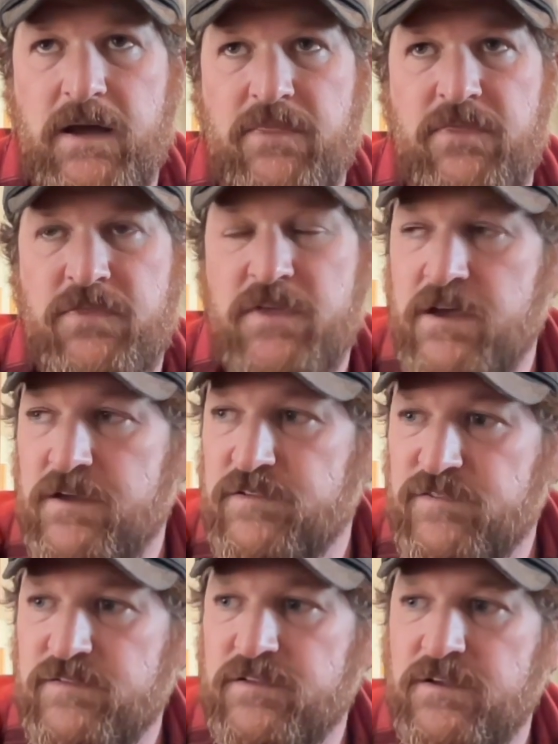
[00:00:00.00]

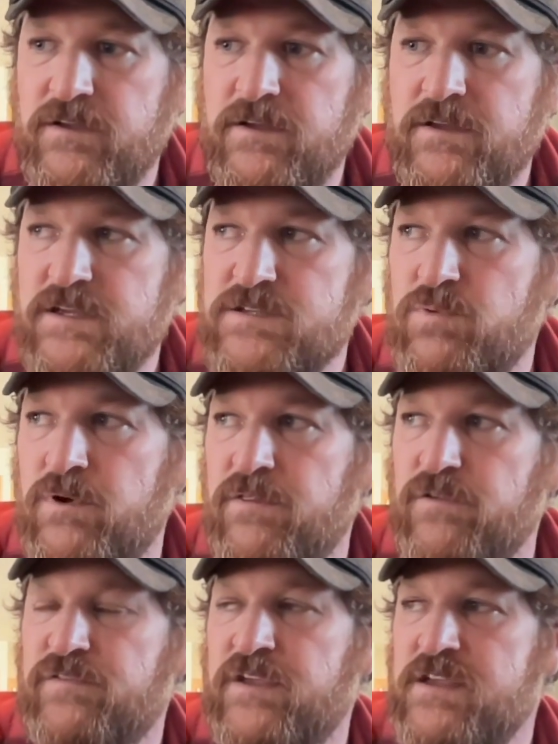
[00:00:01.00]
This is one of
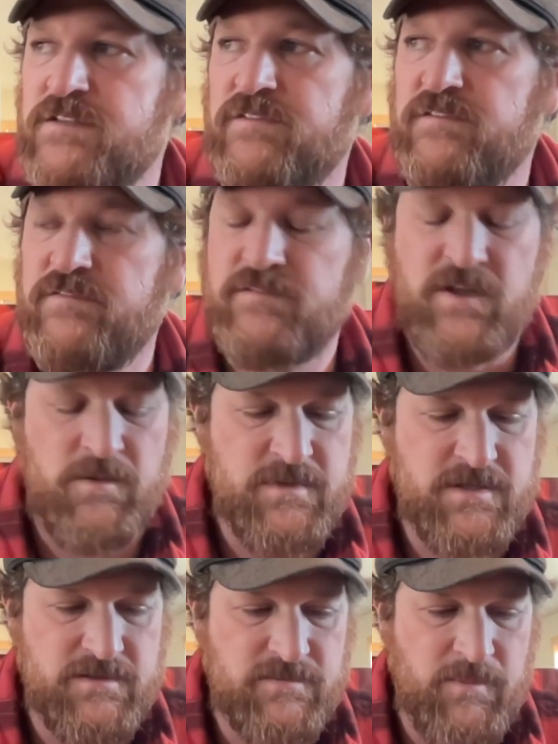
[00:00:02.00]
those cases. Tell
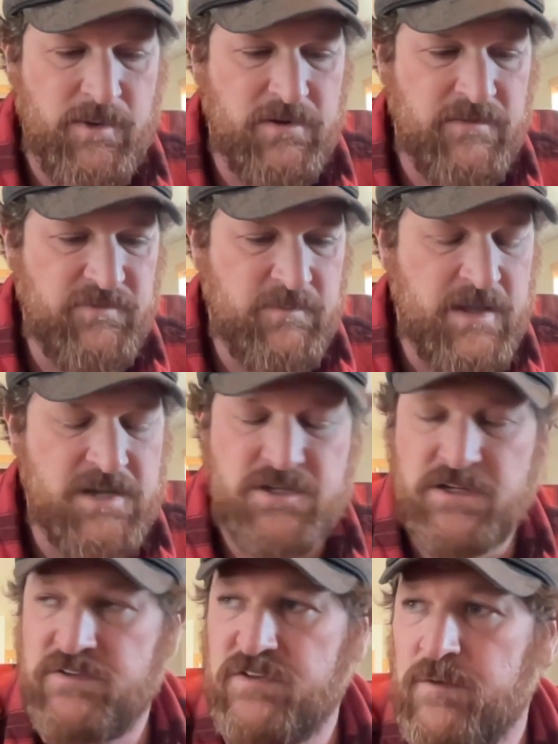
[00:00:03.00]
me about
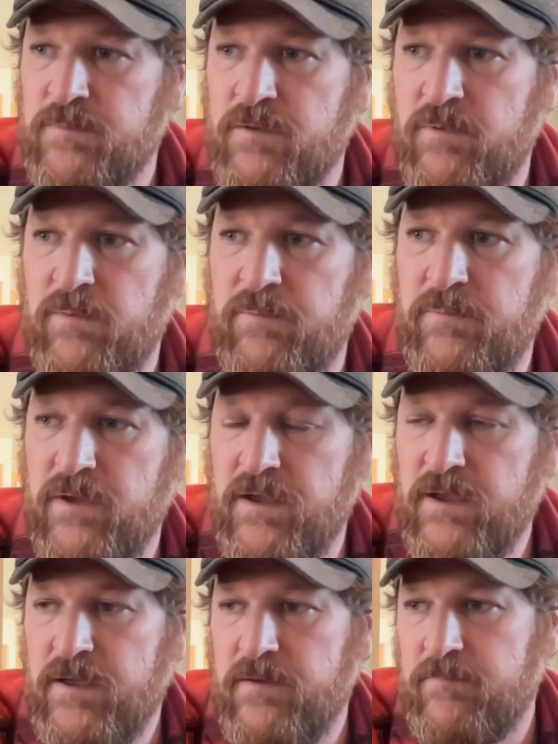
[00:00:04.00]
inflammation and tell me about
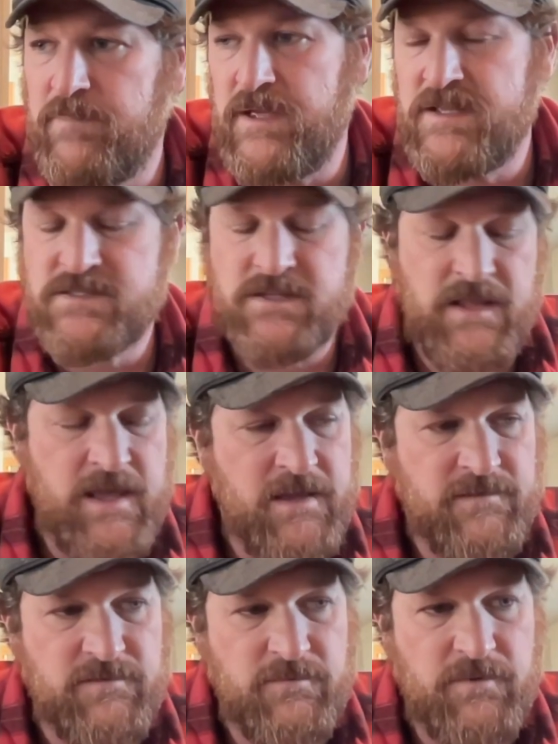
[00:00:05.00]
pains and
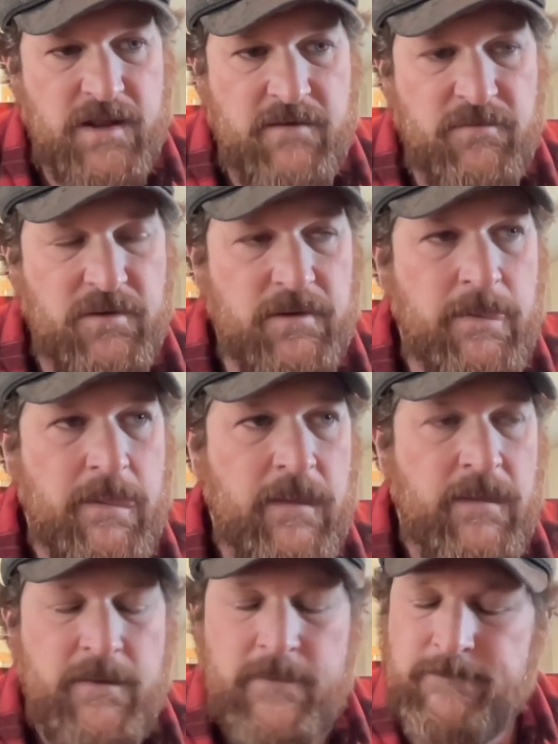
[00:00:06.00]
aches and whatever, and
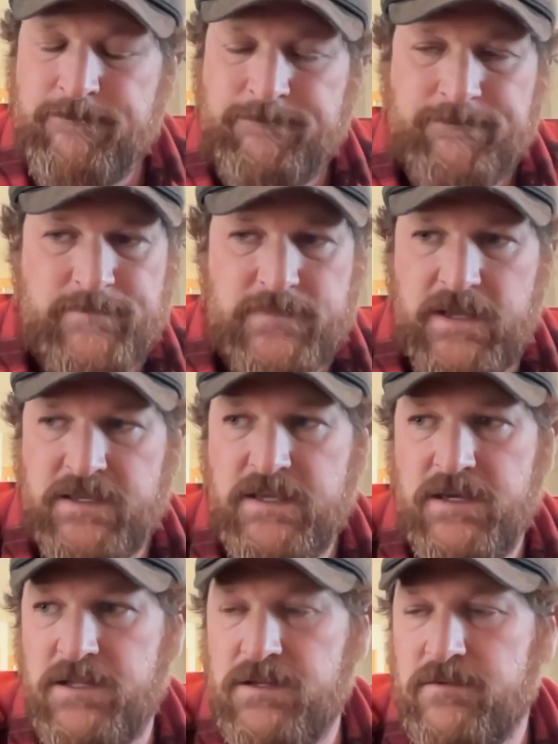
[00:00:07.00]
I
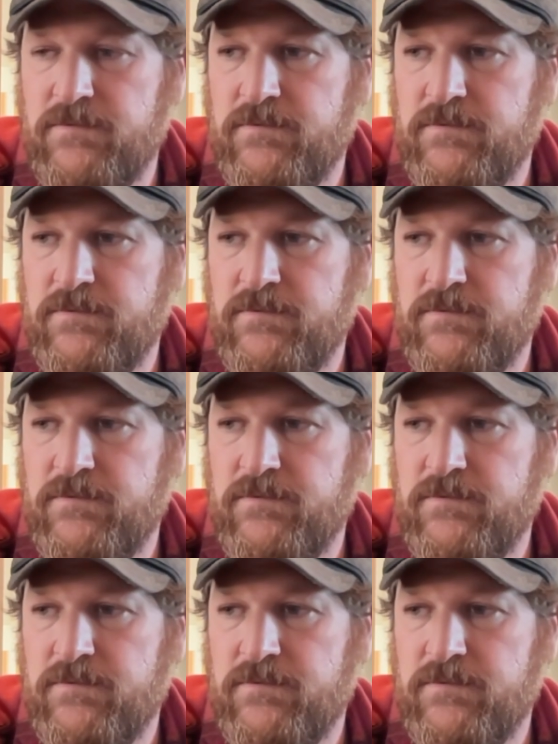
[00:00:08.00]
get it.